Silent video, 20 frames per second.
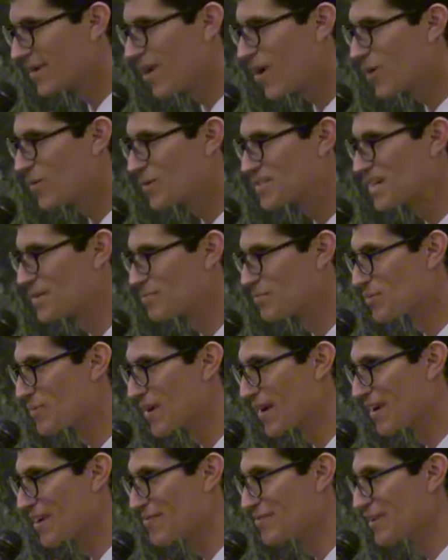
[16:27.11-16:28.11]
Always come
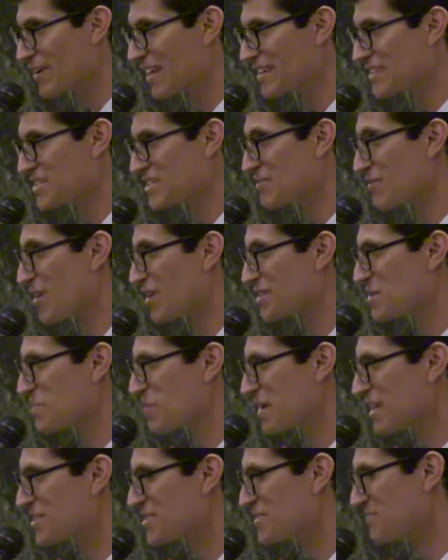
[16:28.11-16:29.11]
prepared, I forgot to Xerox a
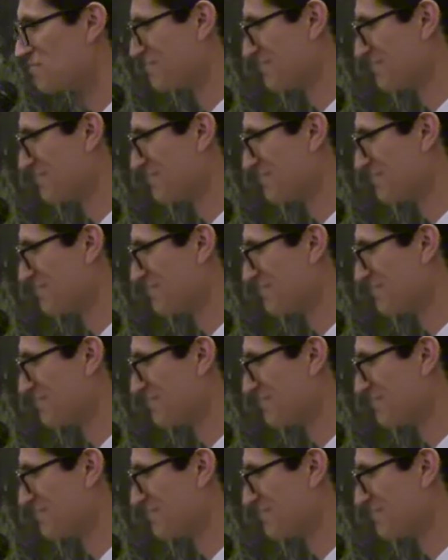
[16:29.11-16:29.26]
page.